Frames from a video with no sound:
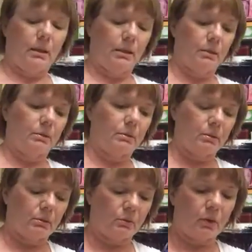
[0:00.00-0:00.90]
And
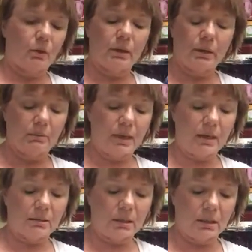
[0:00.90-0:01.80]
so in the
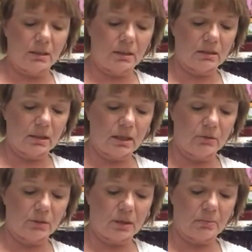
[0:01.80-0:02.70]
magazine it does take
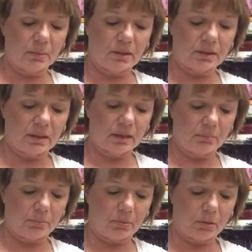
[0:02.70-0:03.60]
you step by
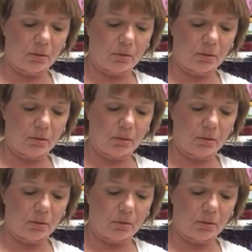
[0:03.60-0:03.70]
step.